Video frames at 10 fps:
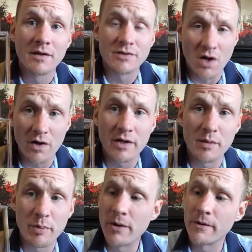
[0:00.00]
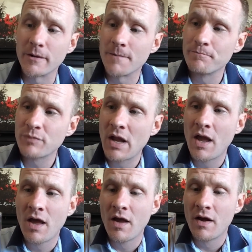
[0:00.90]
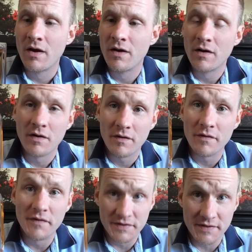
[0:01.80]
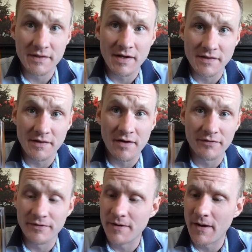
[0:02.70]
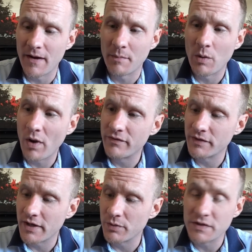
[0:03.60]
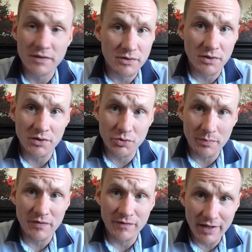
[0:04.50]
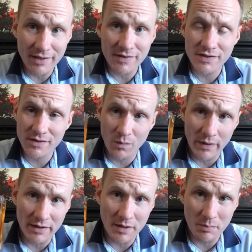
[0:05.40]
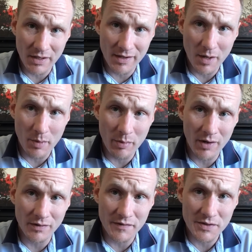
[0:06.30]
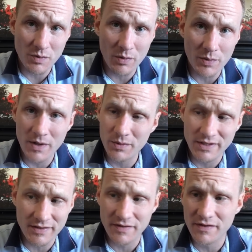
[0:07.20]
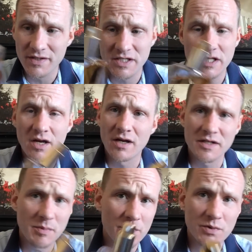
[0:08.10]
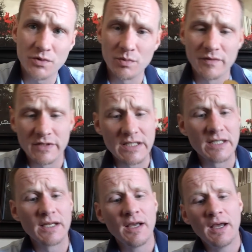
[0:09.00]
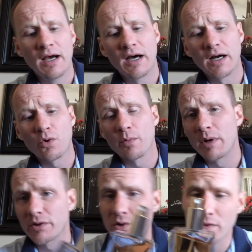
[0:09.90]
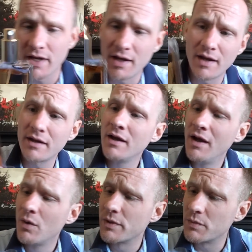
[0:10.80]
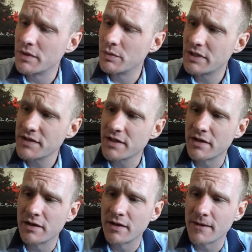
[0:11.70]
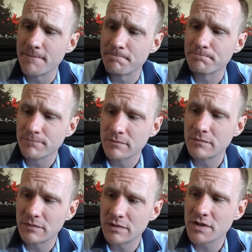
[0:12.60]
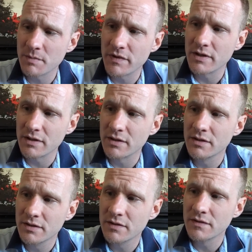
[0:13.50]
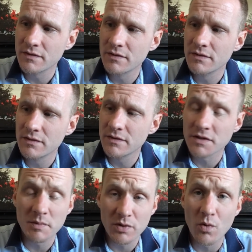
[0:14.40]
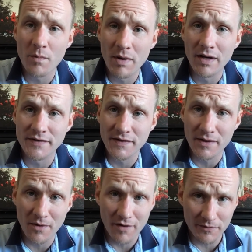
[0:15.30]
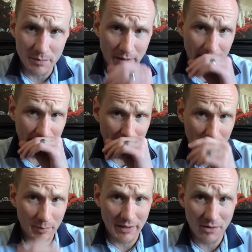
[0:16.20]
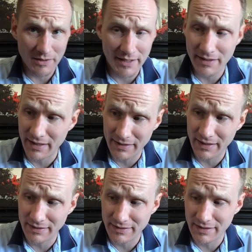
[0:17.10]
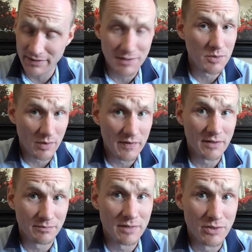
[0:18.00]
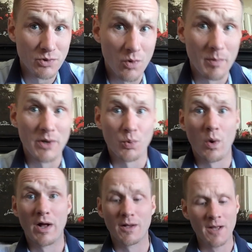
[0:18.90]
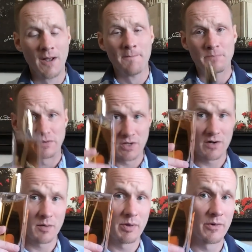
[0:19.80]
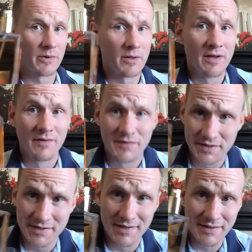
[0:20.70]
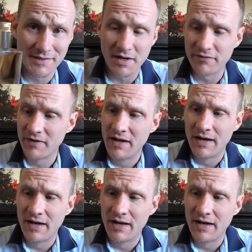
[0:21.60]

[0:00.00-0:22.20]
Tonka Imperial this is nice stuff. Uh, my wife and I recently took a trip to Vegas. We ended up picking up a bottle of this while we were there. We tested this, uh, Spiritueuse Double Vanille, uh, Gourmand Coquin. We, we tested an, um, some of the some of the gourmands that are offered by uh, by Guerlain, and, and uh, I tell you what, they they do gourmand well. Tonk Imperial, this is nice stuff.